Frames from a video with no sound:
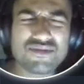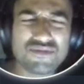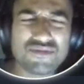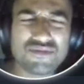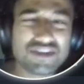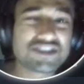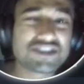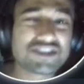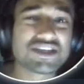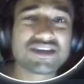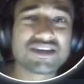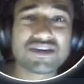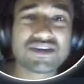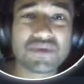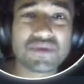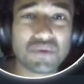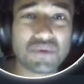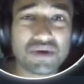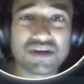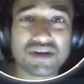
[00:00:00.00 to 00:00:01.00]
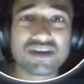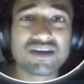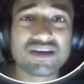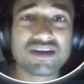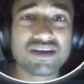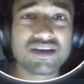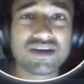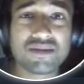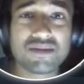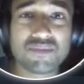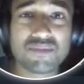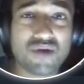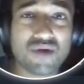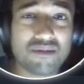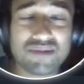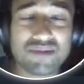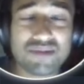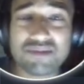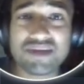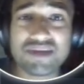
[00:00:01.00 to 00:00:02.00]
which could
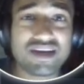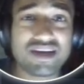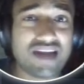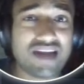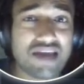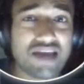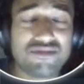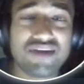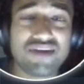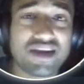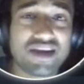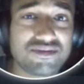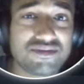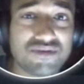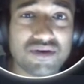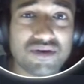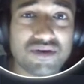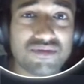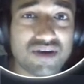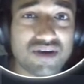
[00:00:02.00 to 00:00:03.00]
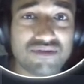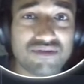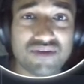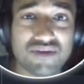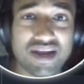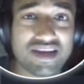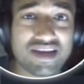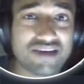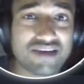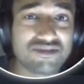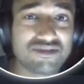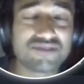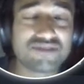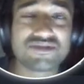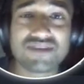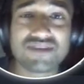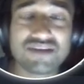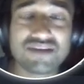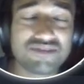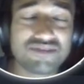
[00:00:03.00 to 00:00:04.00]
probably be a lifeline for Vodafone Idea. If
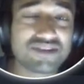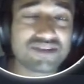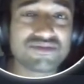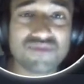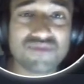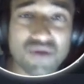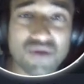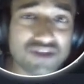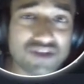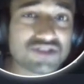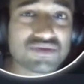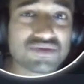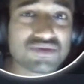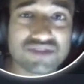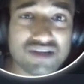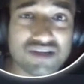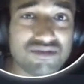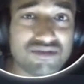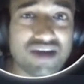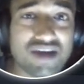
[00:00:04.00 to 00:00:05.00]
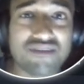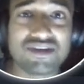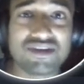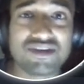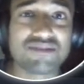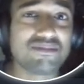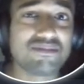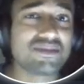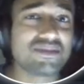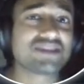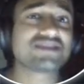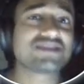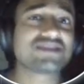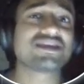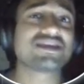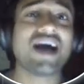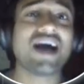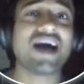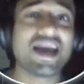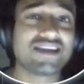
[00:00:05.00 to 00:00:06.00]
it wants to survive, it must
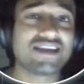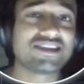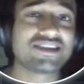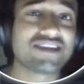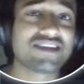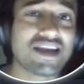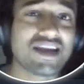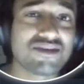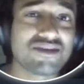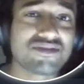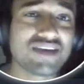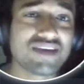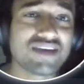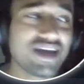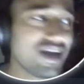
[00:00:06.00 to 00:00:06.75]
hike the tariff.